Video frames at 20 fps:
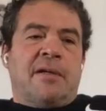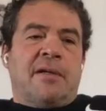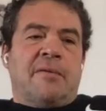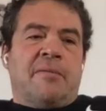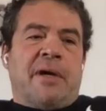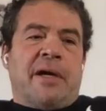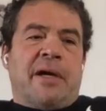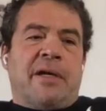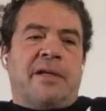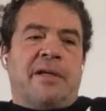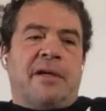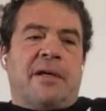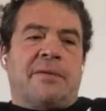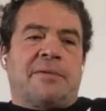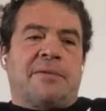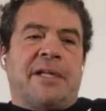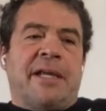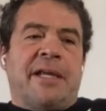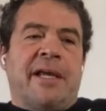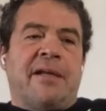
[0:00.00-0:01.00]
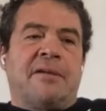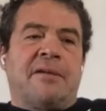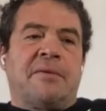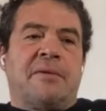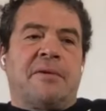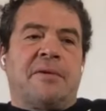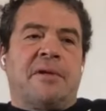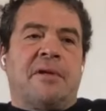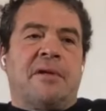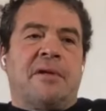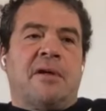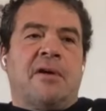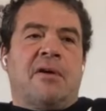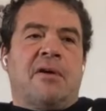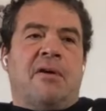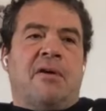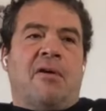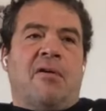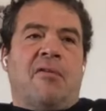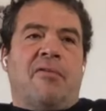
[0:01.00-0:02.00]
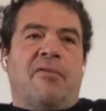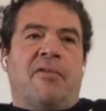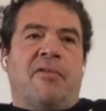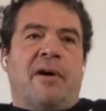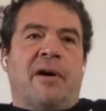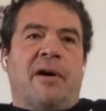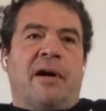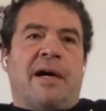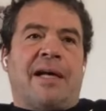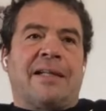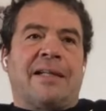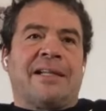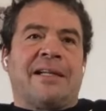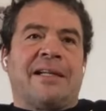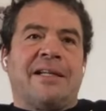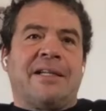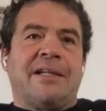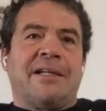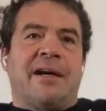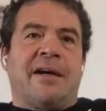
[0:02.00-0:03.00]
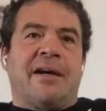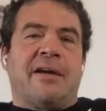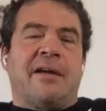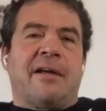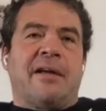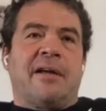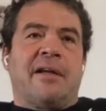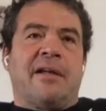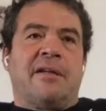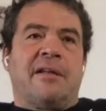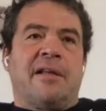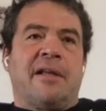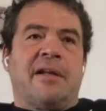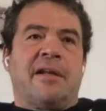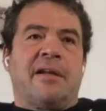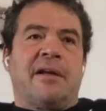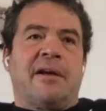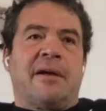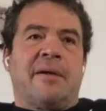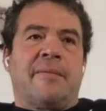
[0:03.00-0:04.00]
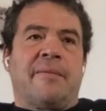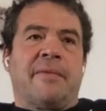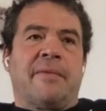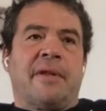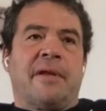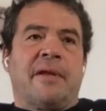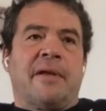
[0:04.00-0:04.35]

my attempt of uh, Catalina, and then um,